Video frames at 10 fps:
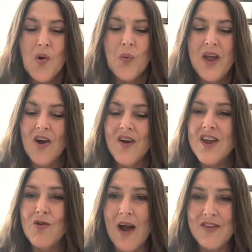We are a
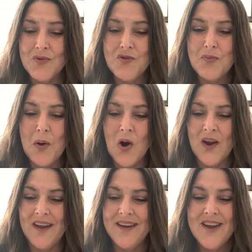grassroots
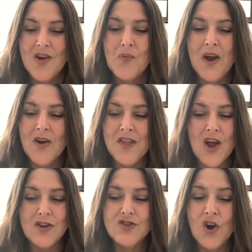party. We are the
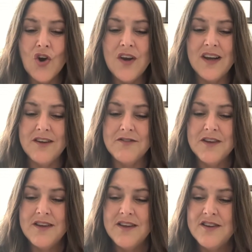alternative
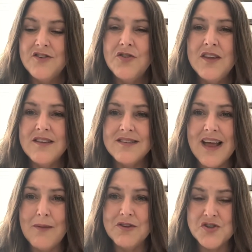to the
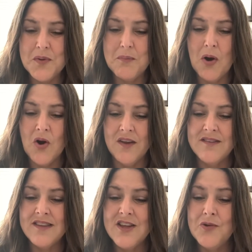establishment
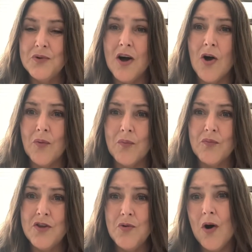parties that you, al
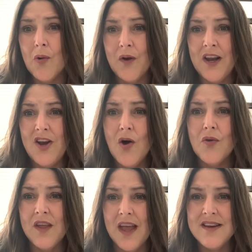you already know,
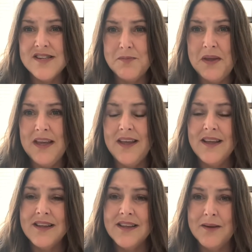the
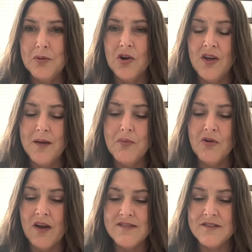NDP, Liberal, and
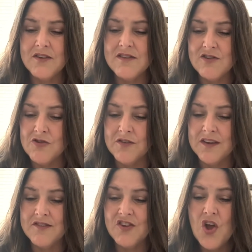Progressive
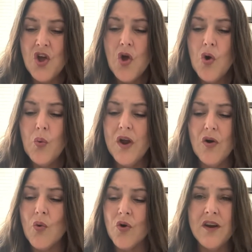Conservatives. We are
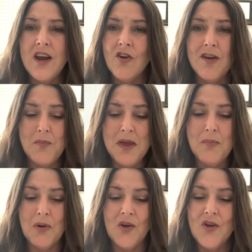ordinary
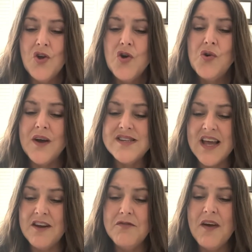people who
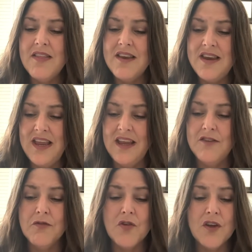identify the
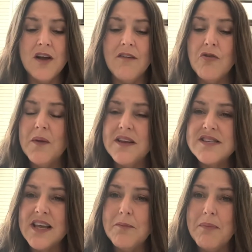need for the government
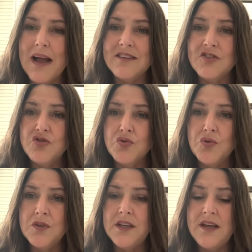to get back to
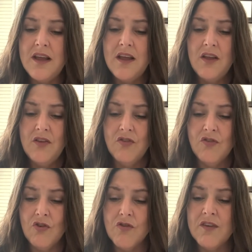truly
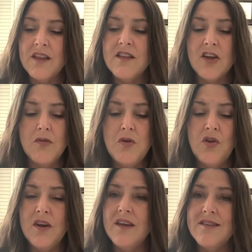serving the
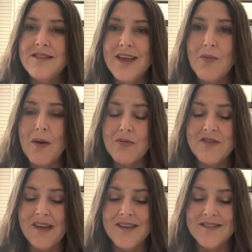communities they
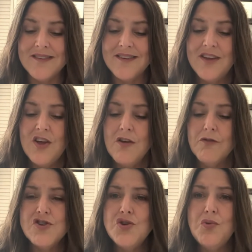represent.
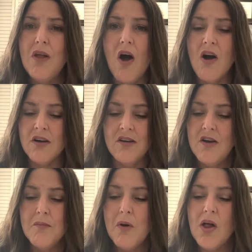For too long,
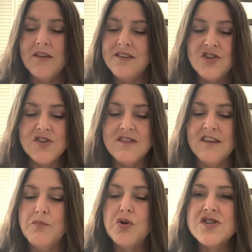politicians
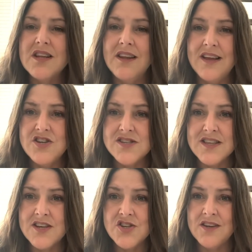have pushed
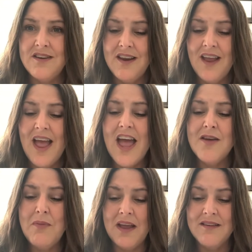legislation
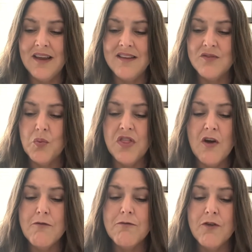and mandates
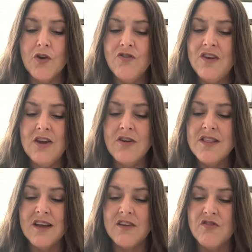without first hearing
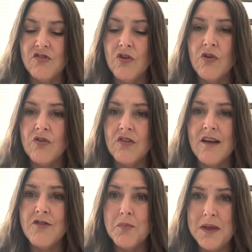the concerns
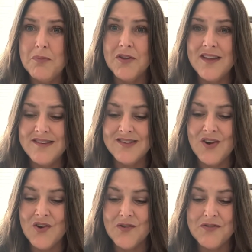of the people they
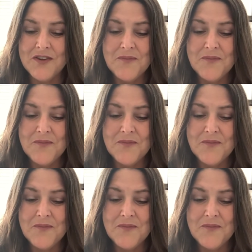serve.